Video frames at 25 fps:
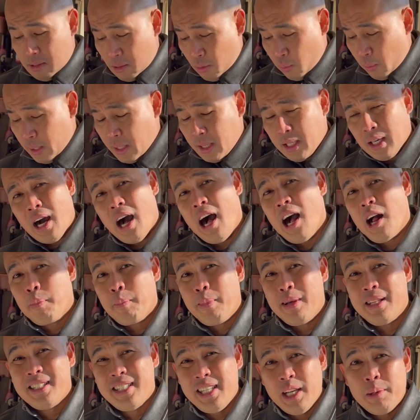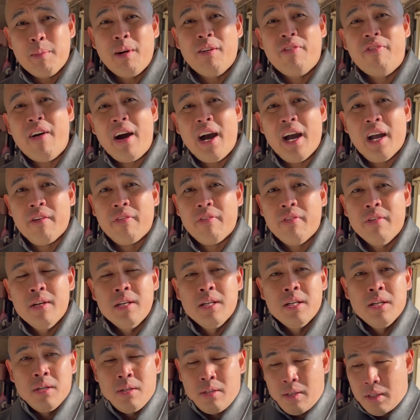With the HULKMAN Sigma 5,
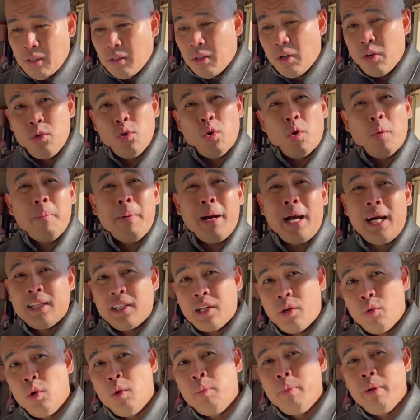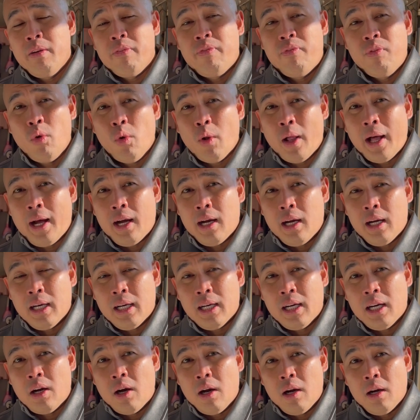your battery will be full
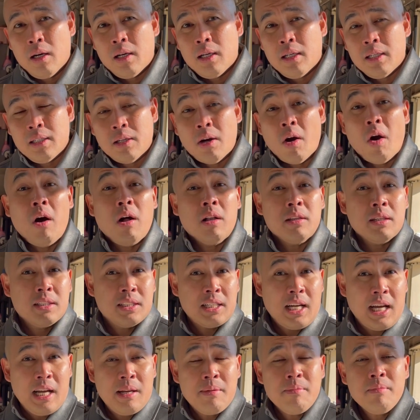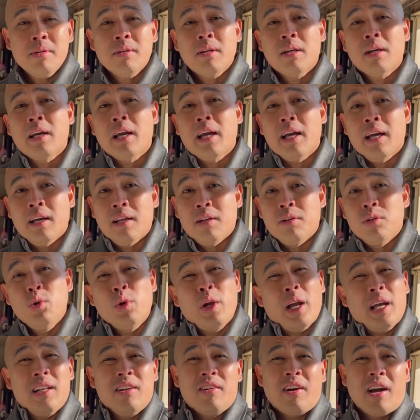all the time, and you
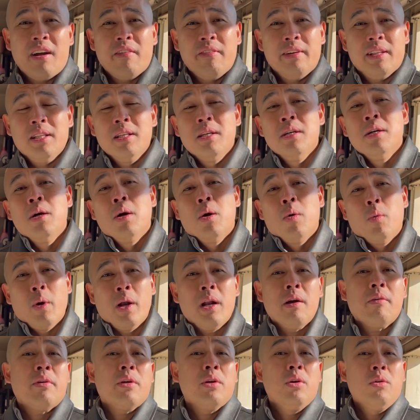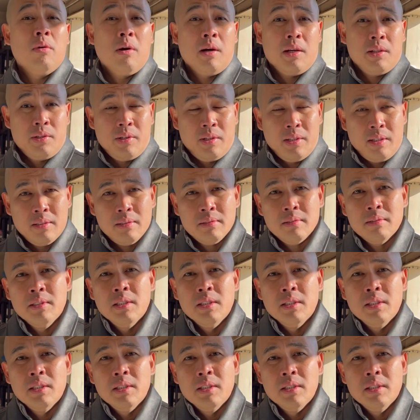can drive it whenever you want, you know,